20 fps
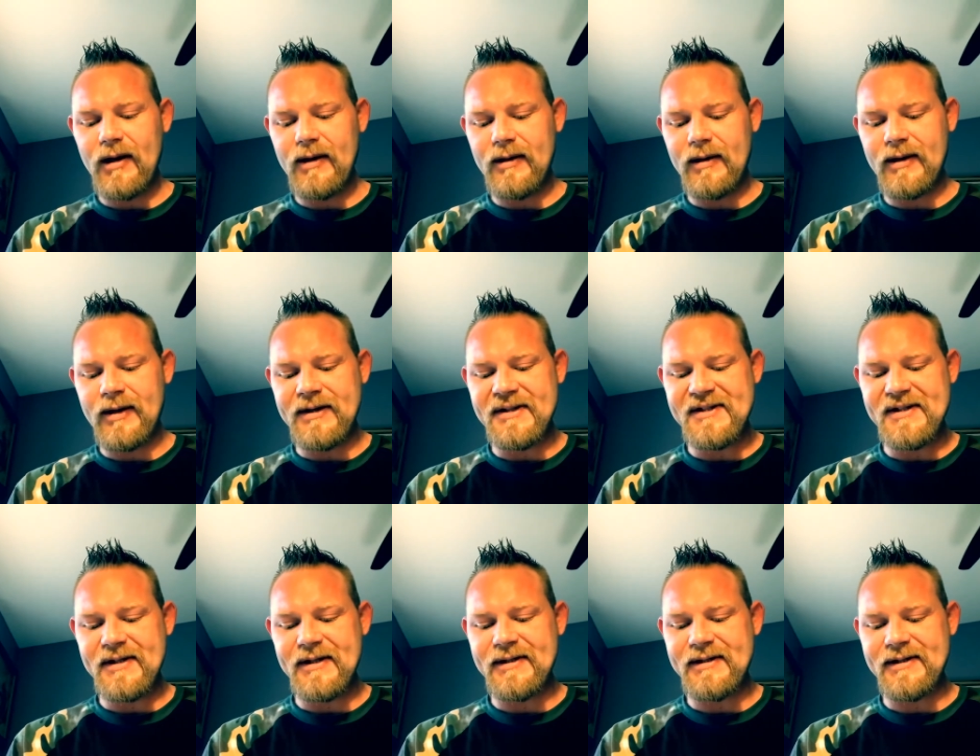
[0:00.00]

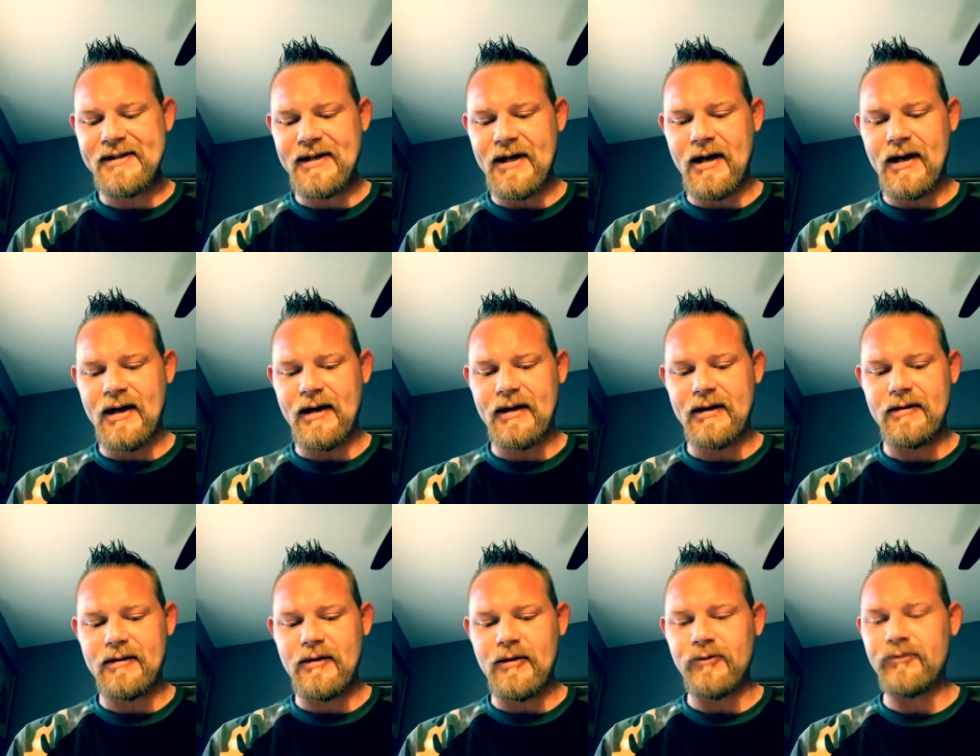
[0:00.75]
This is
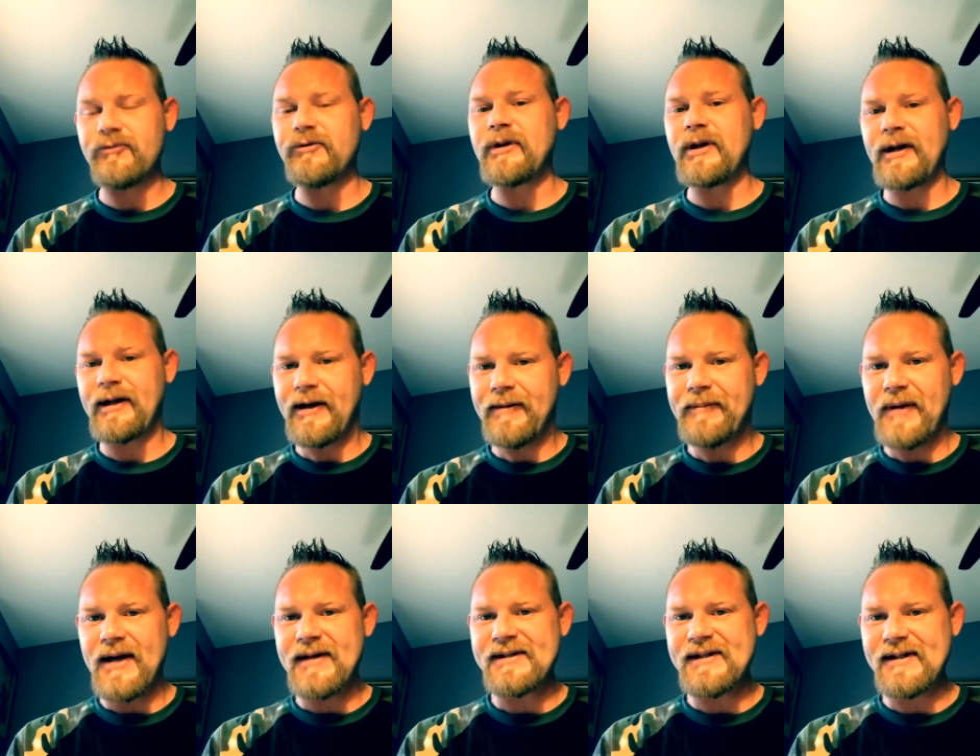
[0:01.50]
a really
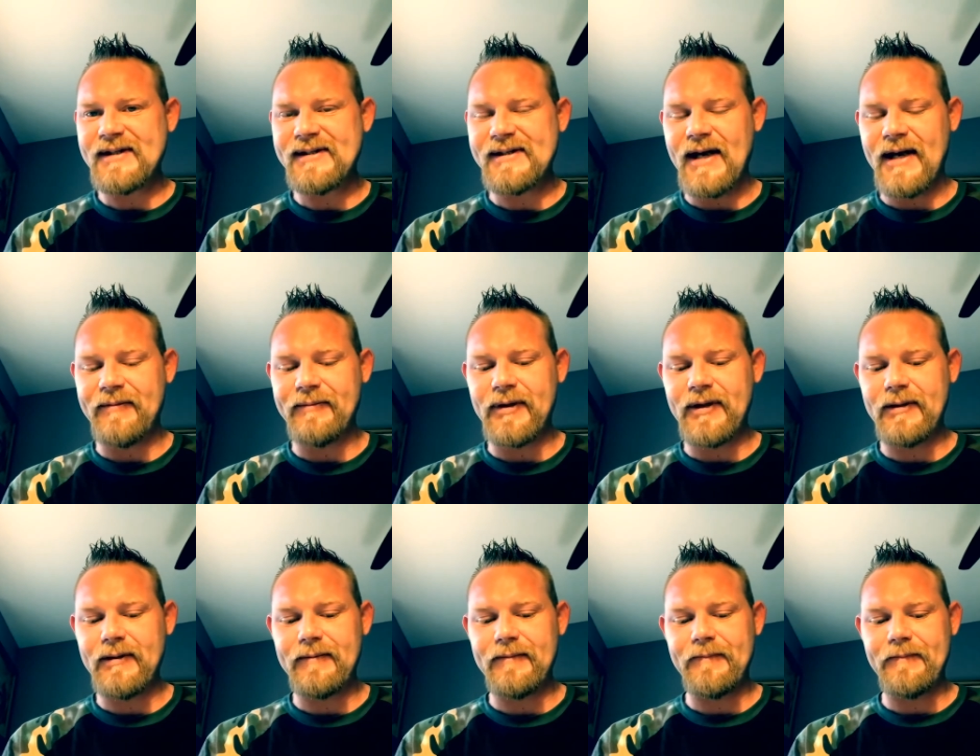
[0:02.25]
amazing
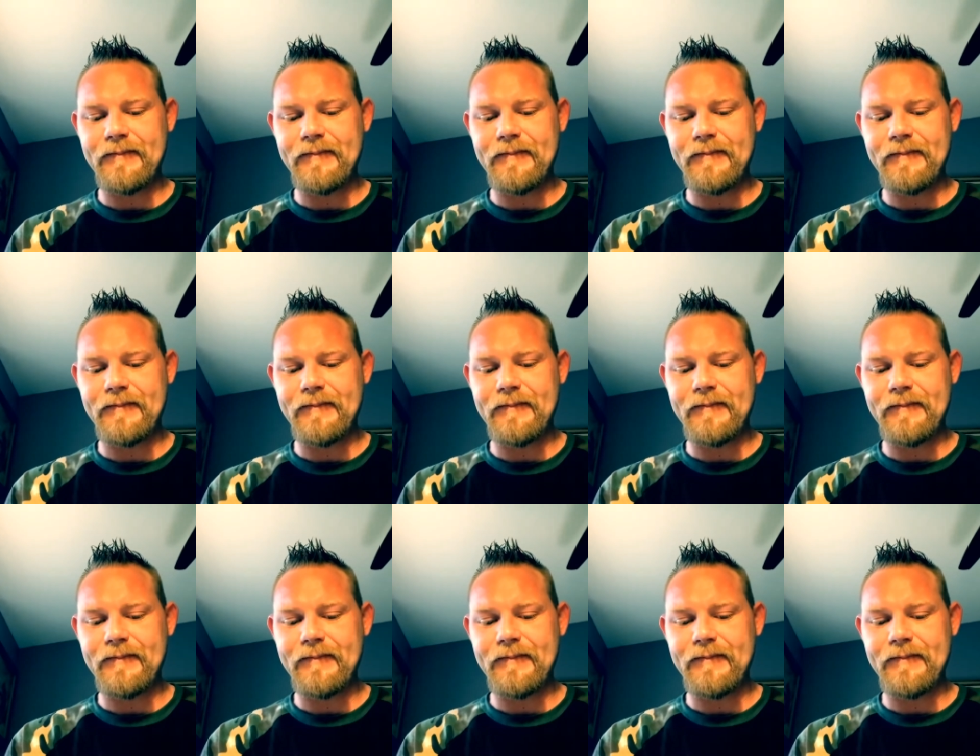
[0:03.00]
segment.